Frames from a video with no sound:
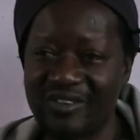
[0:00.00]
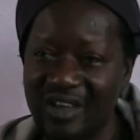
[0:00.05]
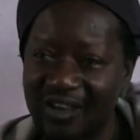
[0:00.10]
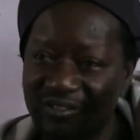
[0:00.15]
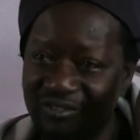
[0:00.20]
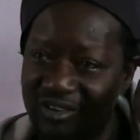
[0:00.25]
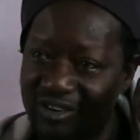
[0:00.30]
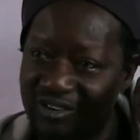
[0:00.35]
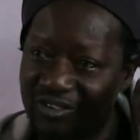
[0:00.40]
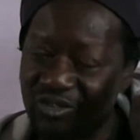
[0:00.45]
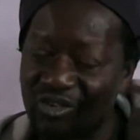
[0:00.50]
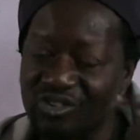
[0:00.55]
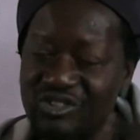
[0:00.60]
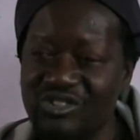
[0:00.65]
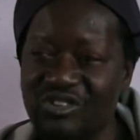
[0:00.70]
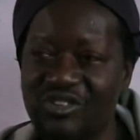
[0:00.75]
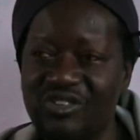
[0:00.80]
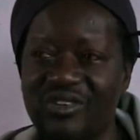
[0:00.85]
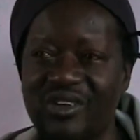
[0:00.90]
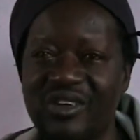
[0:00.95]
have this
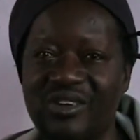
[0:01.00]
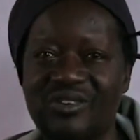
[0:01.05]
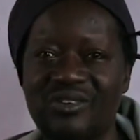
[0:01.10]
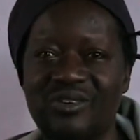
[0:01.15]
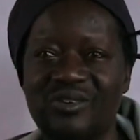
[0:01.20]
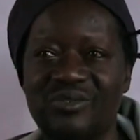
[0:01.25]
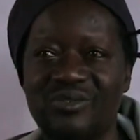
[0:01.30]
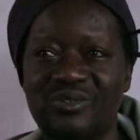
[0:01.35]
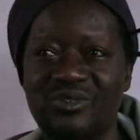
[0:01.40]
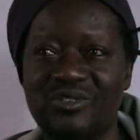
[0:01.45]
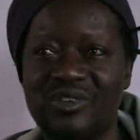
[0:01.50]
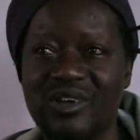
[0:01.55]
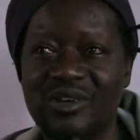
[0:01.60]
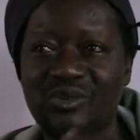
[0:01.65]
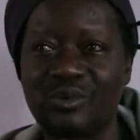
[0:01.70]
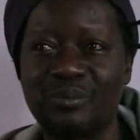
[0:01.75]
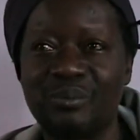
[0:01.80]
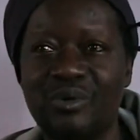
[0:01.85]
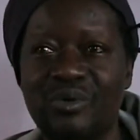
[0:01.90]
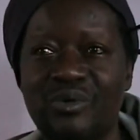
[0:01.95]
consciousness to
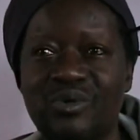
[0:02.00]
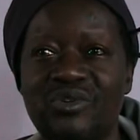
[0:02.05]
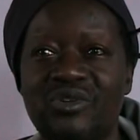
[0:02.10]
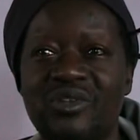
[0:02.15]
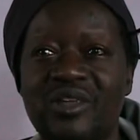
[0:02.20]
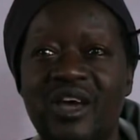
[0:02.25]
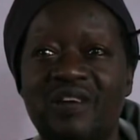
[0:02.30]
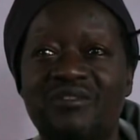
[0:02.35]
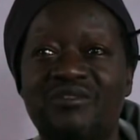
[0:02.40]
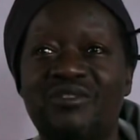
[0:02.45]
start to produce their